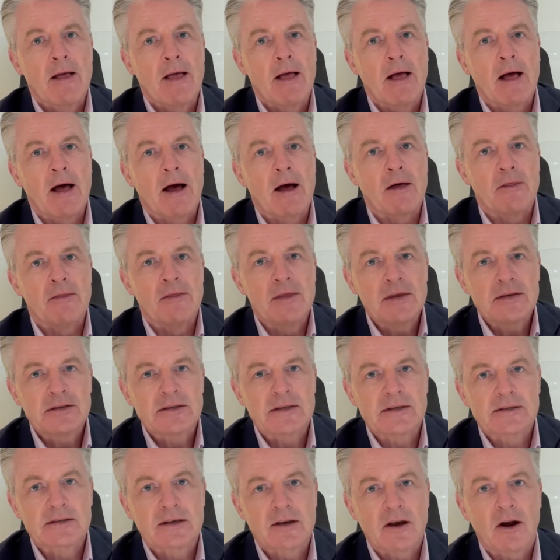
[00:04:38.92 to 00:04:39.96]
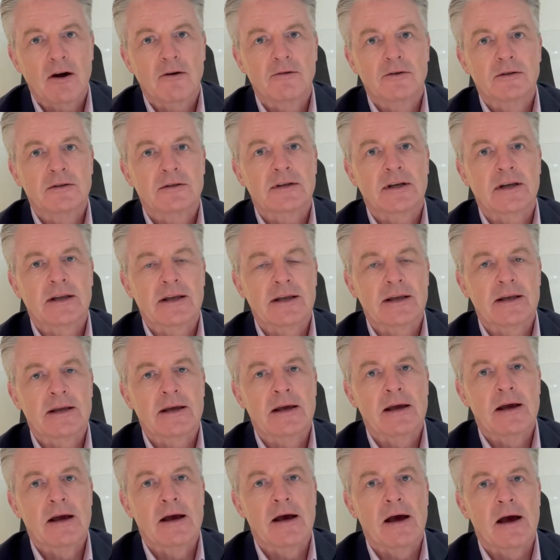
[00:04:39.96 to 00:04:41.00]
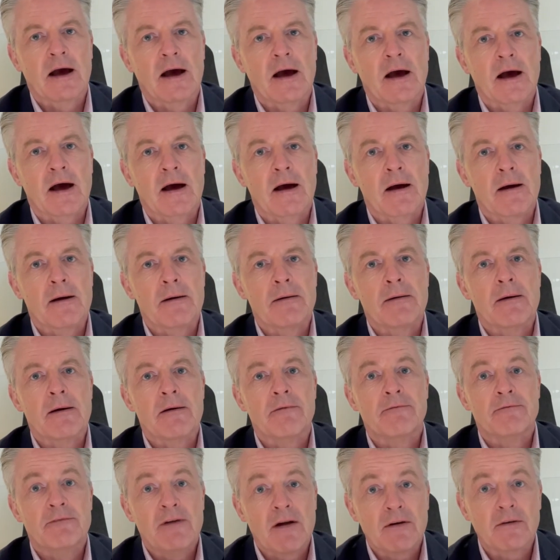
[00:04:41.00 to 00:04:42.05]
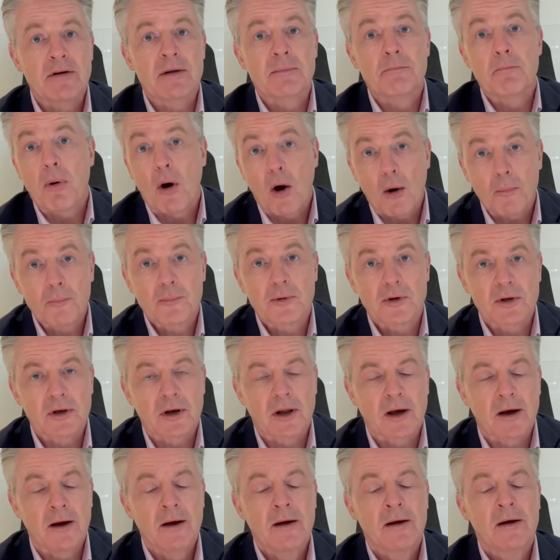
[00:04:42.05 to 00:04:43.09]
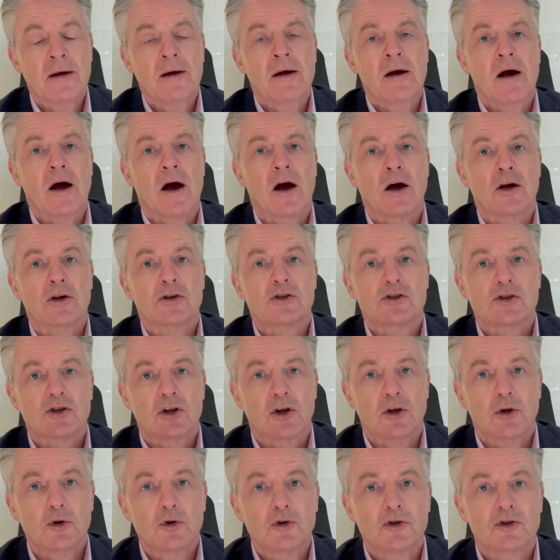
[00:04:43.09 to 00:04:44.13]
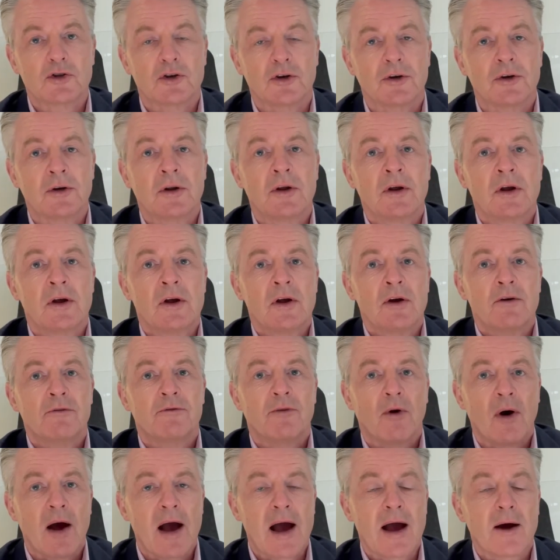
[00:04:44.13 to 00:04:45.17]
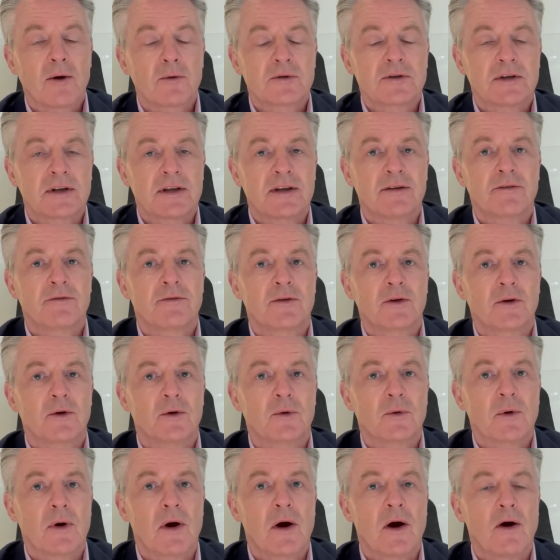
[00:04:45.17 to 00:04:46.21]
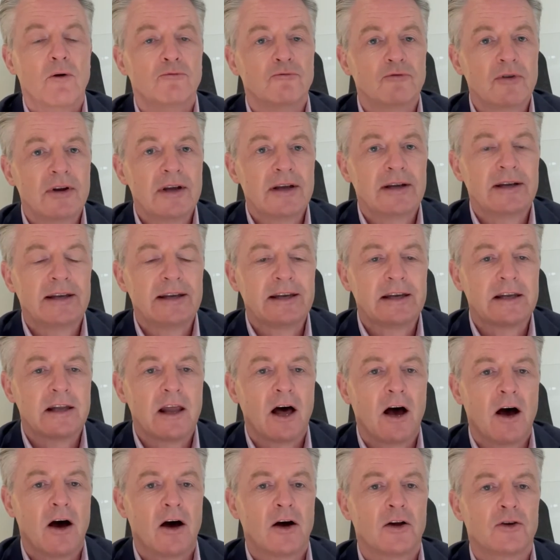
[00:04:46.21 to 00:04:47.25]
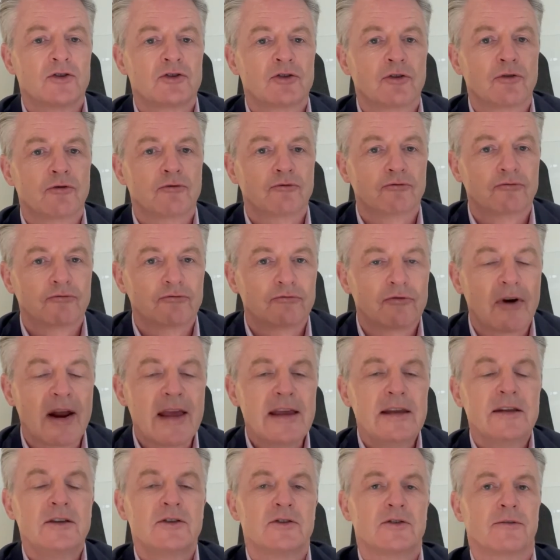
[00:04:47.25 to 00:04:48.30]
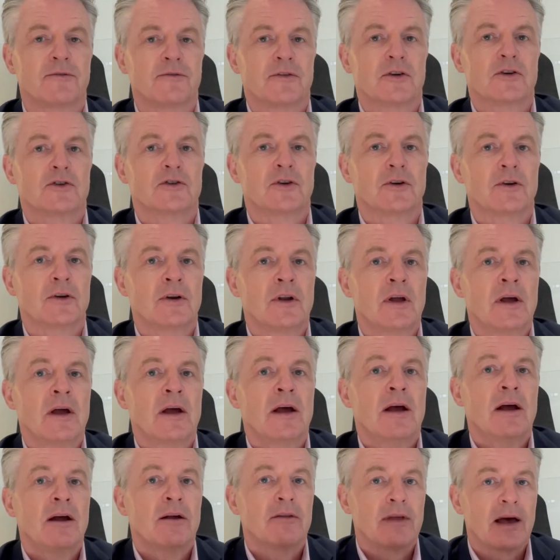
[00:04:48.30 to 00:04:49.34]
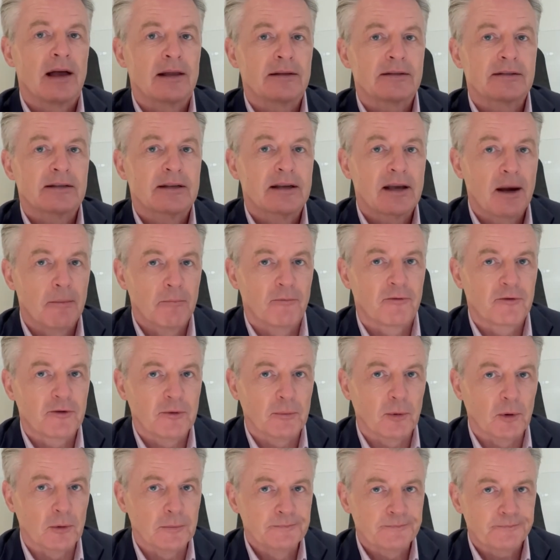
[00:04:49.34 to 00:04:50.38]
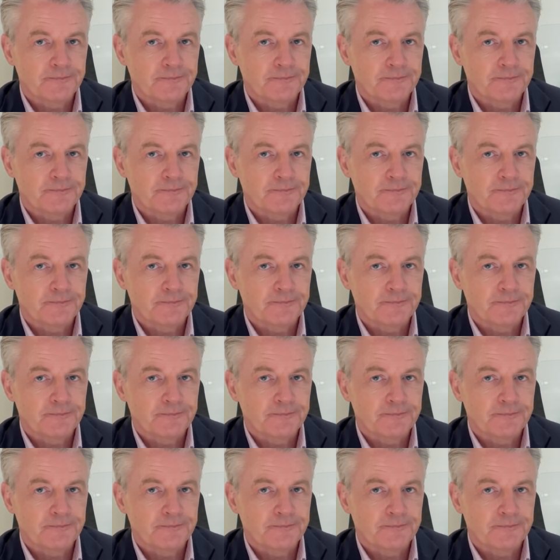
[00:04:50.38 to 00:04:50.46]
uh, this is currently uh, a very popular uh, solution for how to give you a really large range of vision that's comfortable.